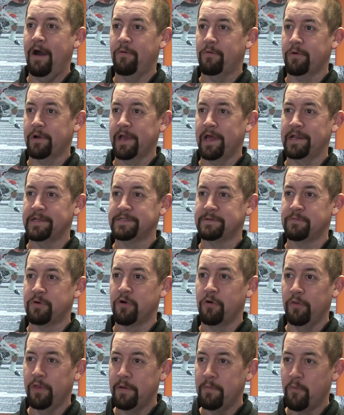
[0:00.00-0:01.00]
We got some
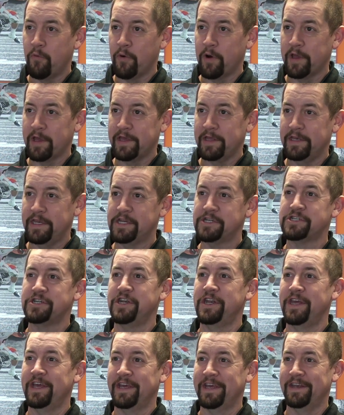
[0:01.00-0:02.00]
early morning
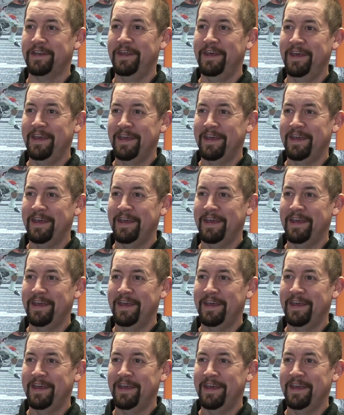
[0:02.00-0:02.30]
conditioning and,